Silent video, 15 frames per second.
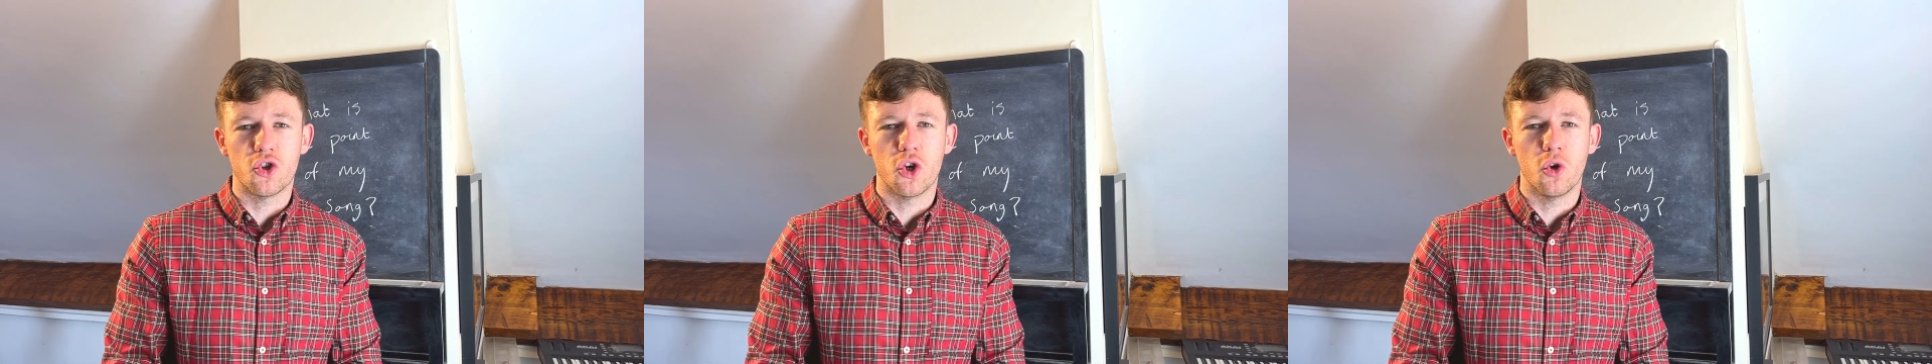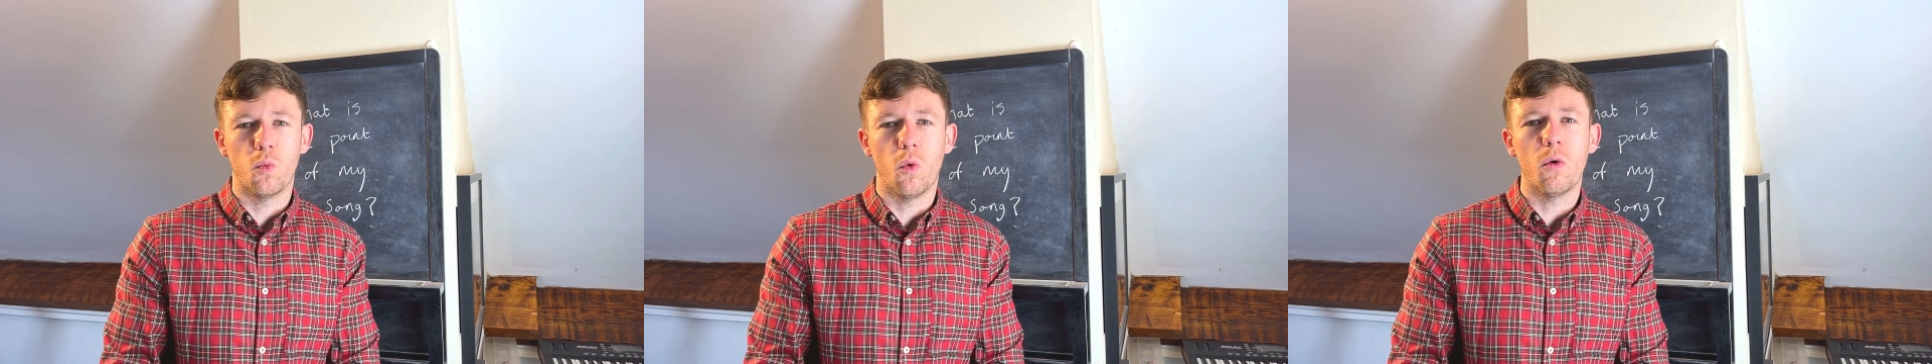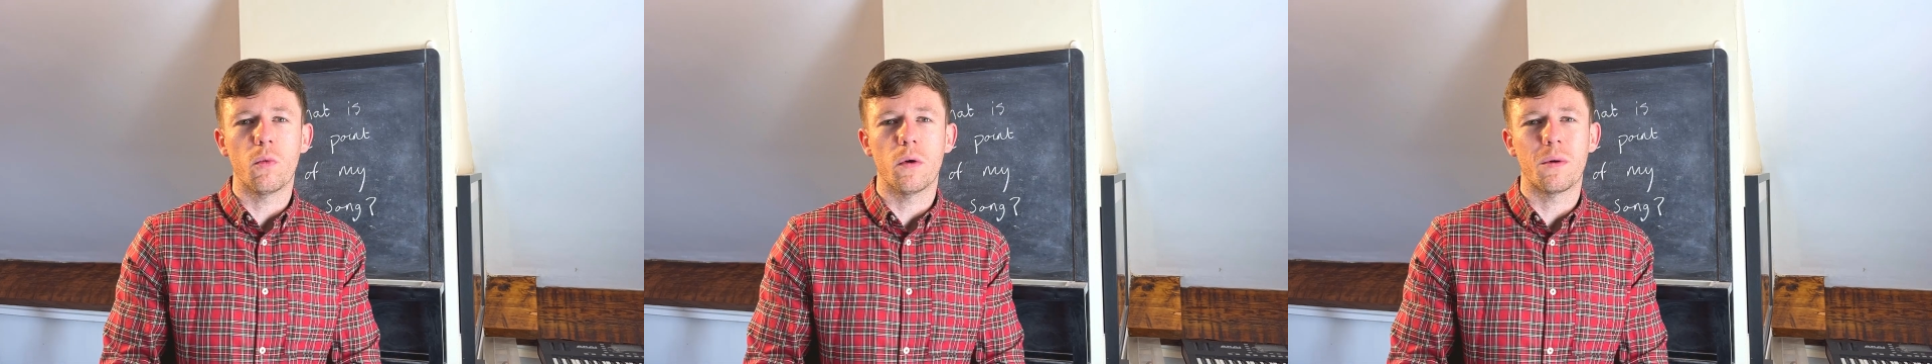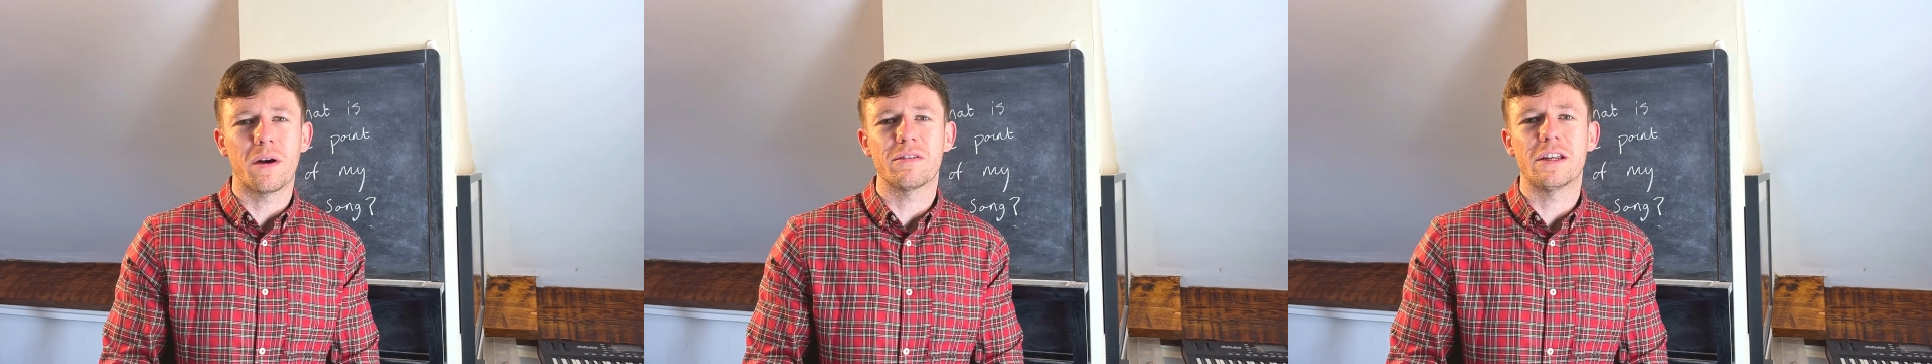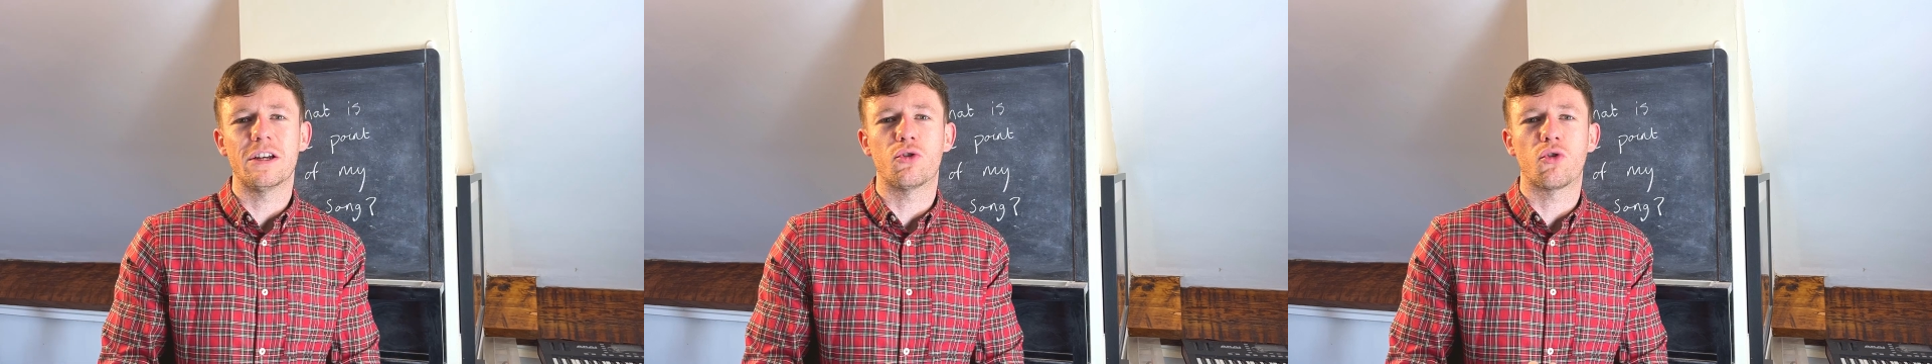to what we were
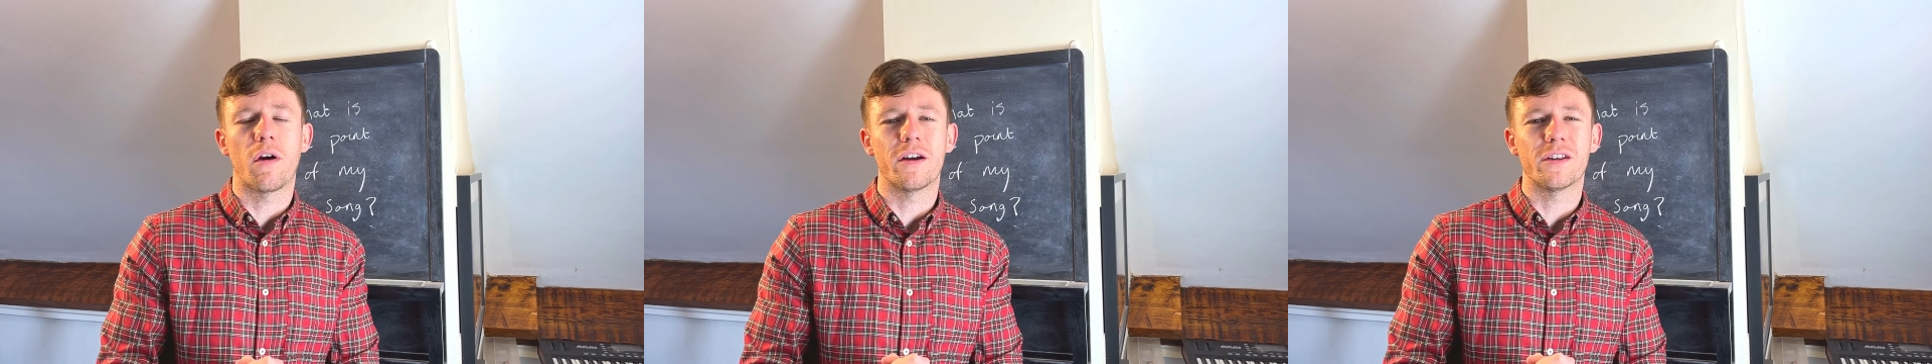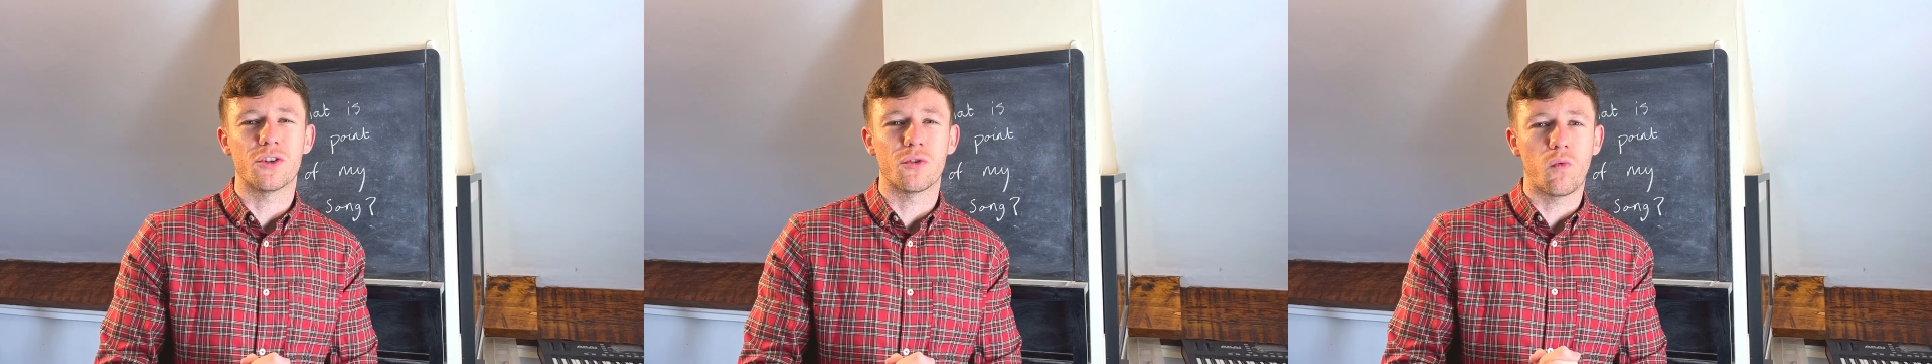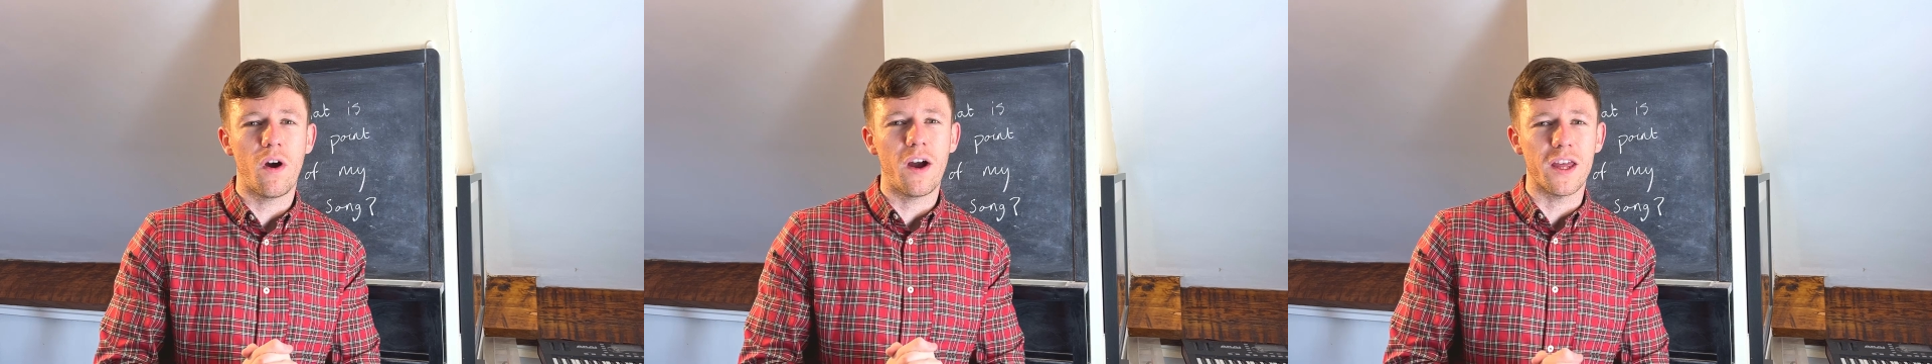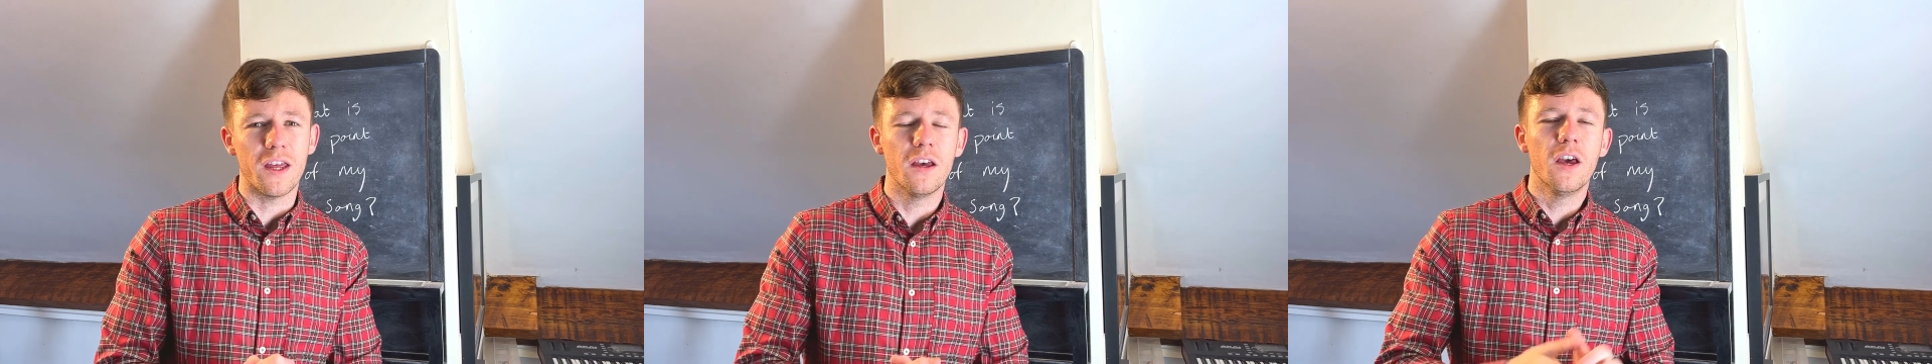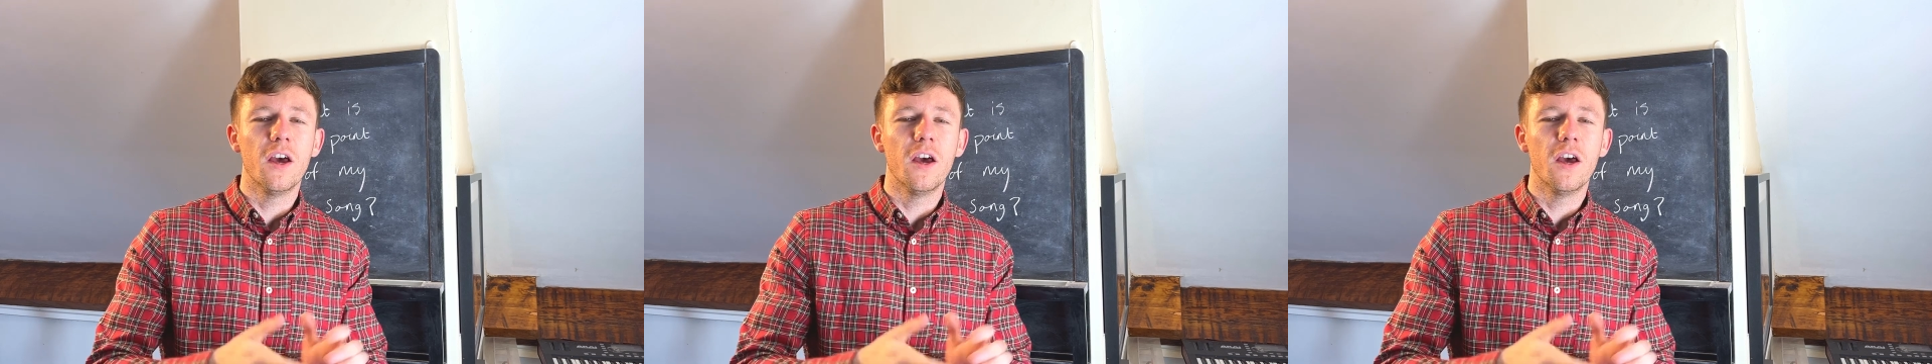actually trying to write,